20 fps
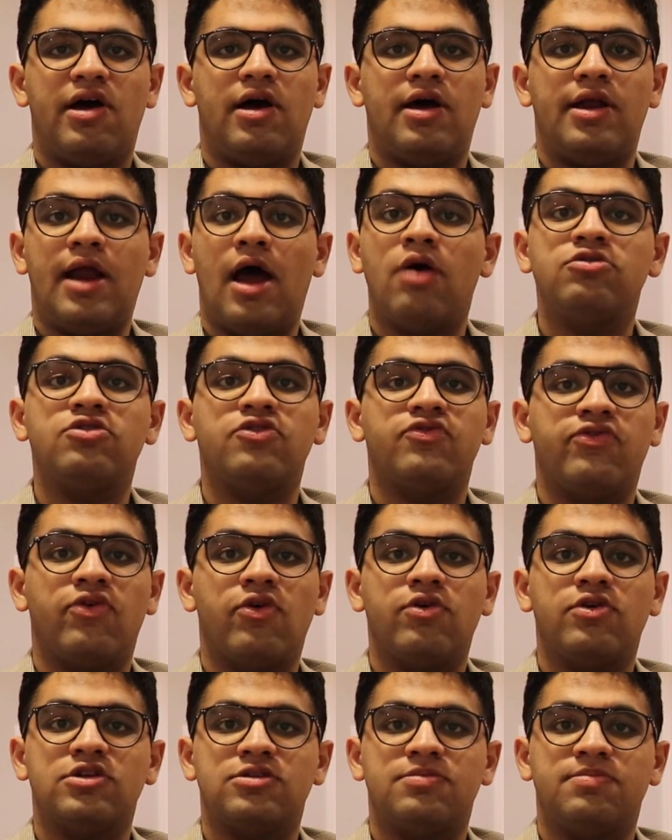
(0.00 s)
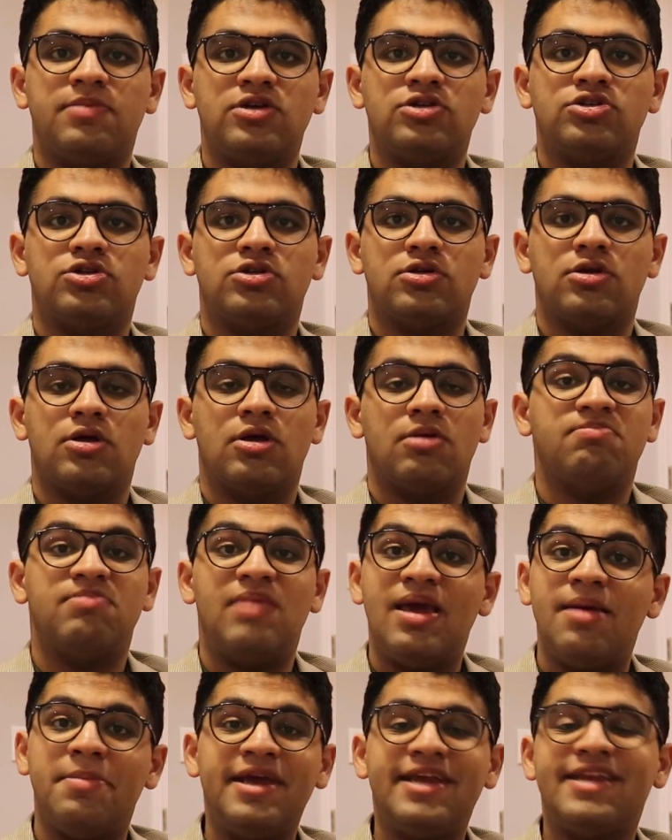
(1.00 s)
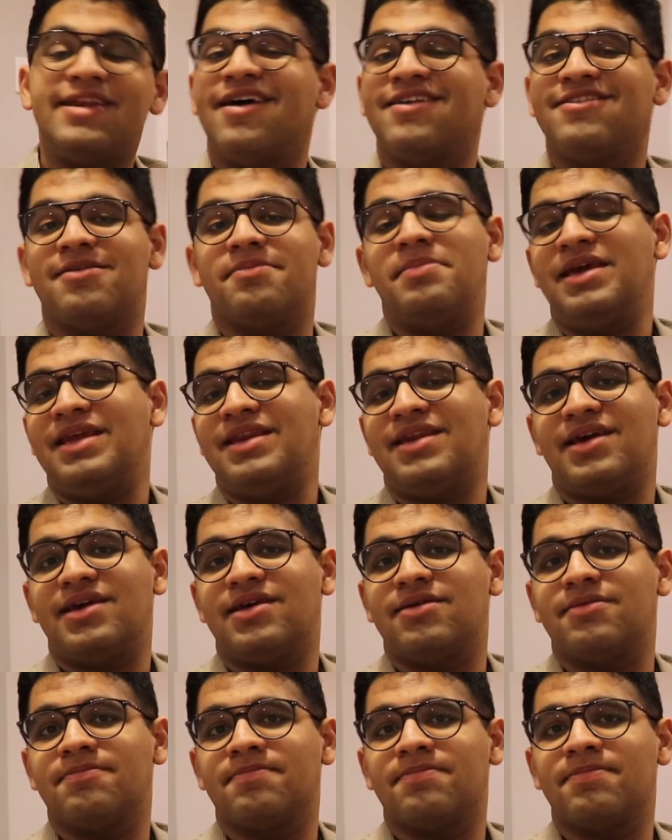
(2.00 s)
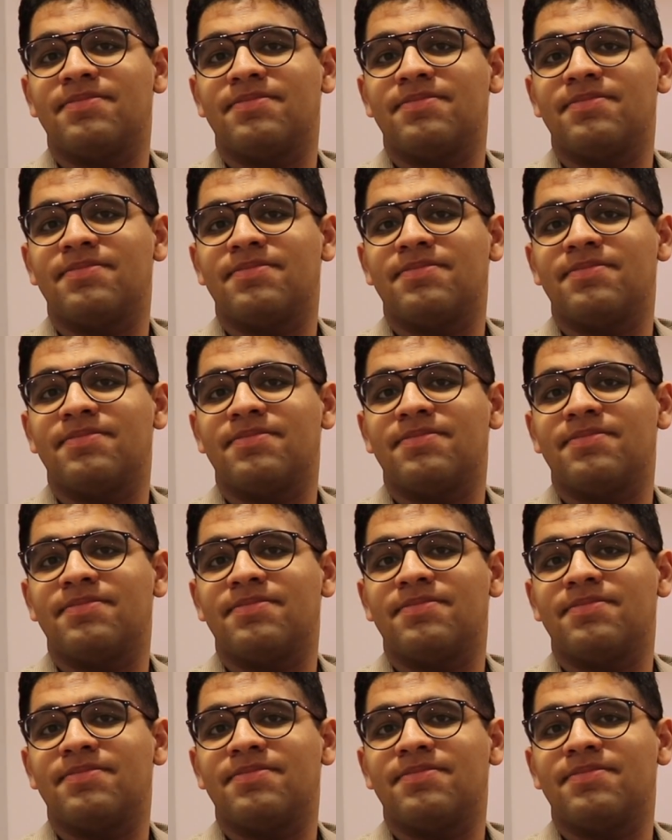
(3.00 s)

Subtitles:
An out of focus picture, maybe it has a meaning.